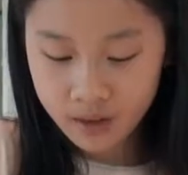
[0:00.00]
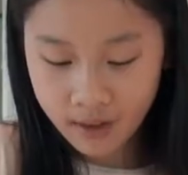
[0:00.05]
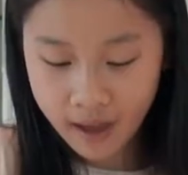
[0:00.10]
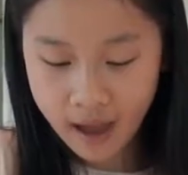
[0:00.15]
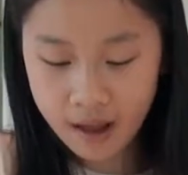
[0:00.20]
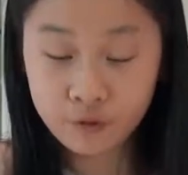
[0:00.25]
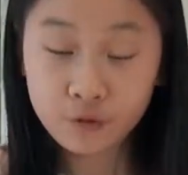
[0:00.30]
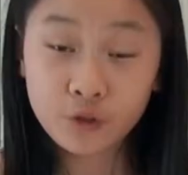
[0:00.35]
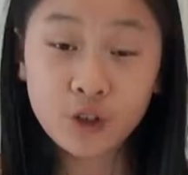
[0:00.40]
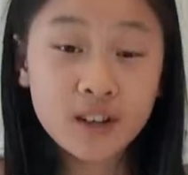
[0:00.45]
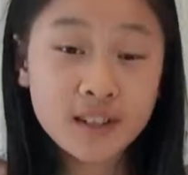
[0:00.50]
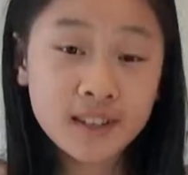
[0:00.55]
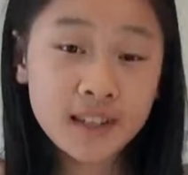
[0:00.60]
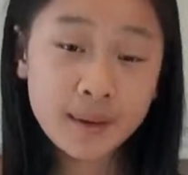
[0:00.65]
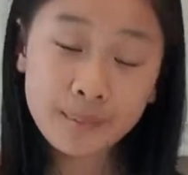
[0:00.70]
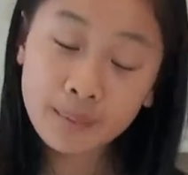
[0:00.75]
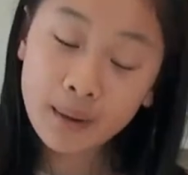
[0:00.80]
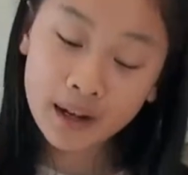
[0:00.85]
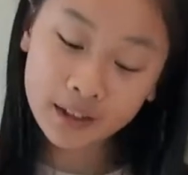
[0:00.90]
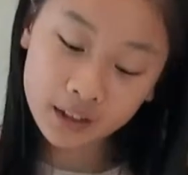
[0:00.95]
At first,
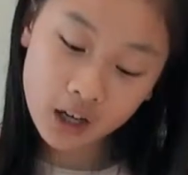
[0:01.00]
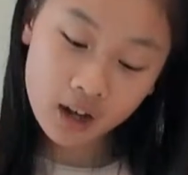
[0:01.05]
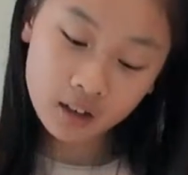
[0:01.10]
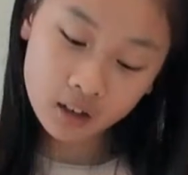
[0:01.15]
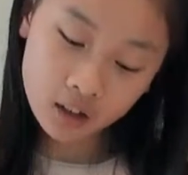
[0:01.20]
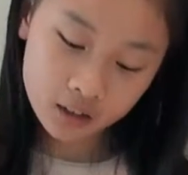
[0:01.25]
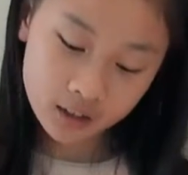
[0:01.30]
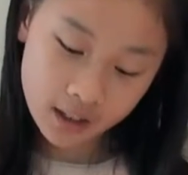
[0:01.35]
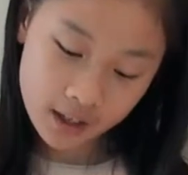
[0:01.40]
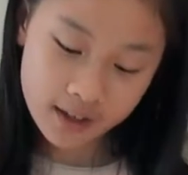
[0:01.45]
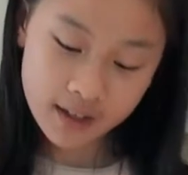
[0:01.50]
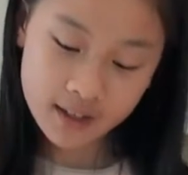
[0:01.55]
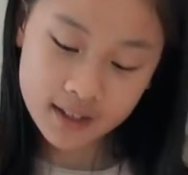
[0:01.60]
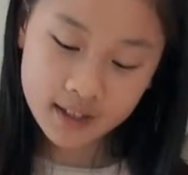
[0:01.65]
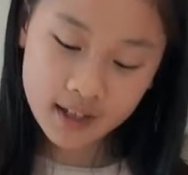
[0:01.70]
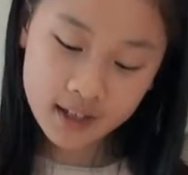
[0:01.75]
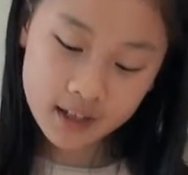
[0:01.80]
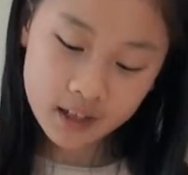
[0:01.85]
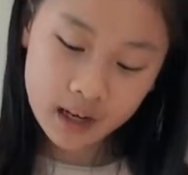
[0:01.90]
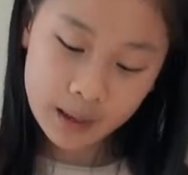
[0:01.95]
it might not look like it's
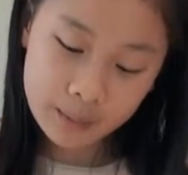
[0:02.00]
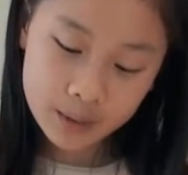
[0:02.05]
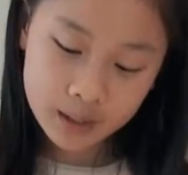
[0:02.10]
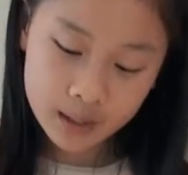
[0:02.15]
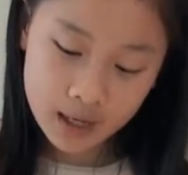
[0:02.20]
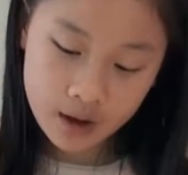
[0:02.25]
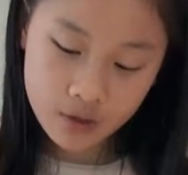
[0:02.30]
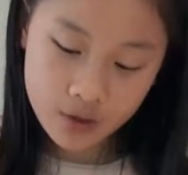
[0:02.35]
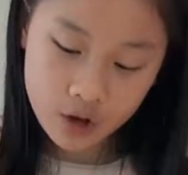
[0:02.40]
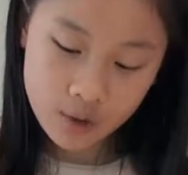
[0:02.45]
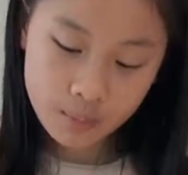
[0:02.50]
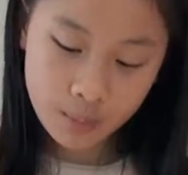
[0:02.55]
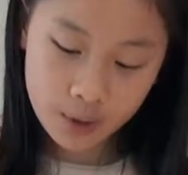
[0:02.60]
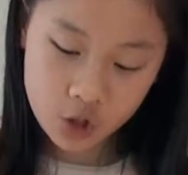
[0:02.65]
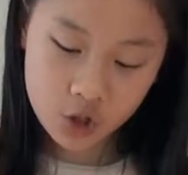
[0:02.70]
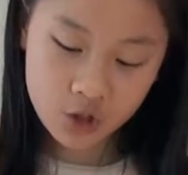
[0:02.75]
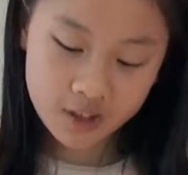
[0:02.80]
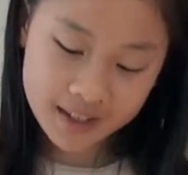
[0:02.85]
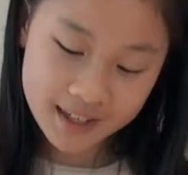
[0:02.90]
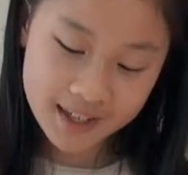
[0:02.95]
gonna come together, but
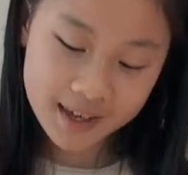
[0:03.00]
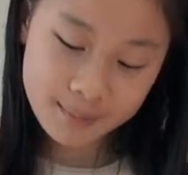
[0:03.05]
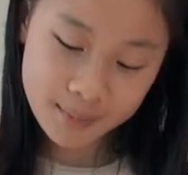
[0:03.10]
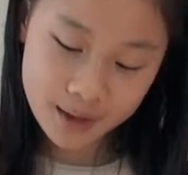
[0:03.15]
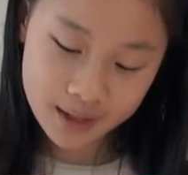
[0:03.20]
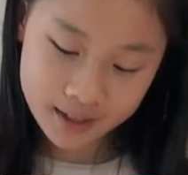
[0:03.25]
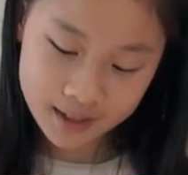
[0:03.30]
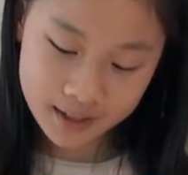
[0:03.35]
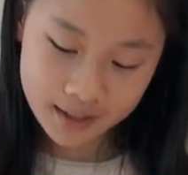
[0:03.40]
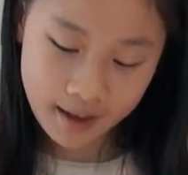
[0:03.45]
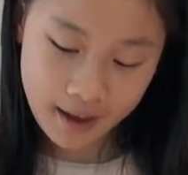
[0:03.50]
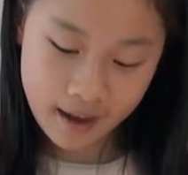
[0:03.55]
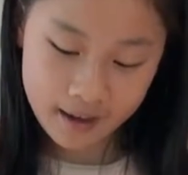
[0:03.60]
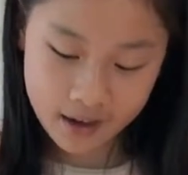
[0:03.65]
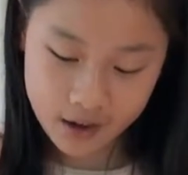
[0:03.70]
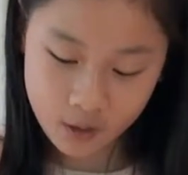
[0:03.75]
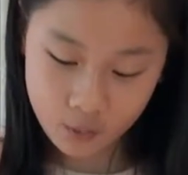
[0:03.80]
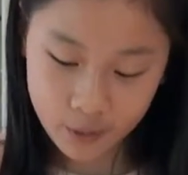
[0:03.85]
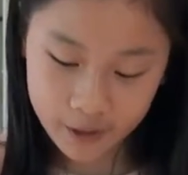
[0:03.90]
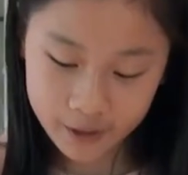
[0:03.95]
just keep mixing and
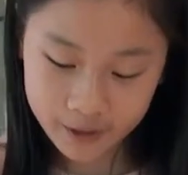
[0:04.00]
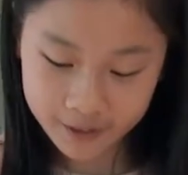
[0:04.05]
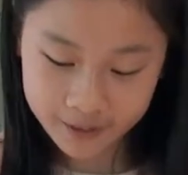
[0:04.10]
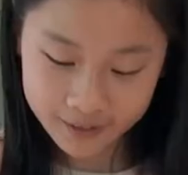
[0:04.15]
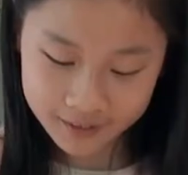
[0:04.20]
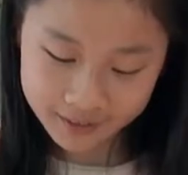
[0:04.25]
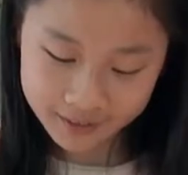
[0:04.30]
it will.